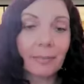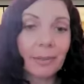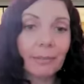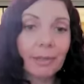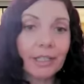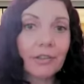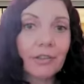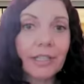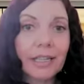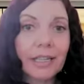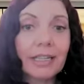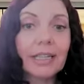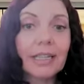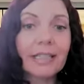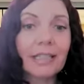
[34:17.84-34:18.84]
a supplement, you're
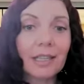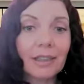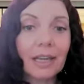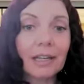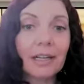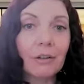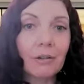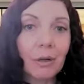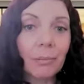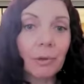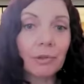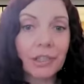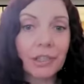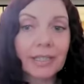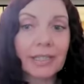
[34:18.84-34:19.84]
taking a synthetic
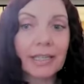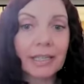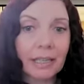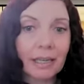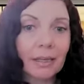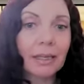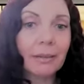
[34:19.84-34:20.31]
hormone, just like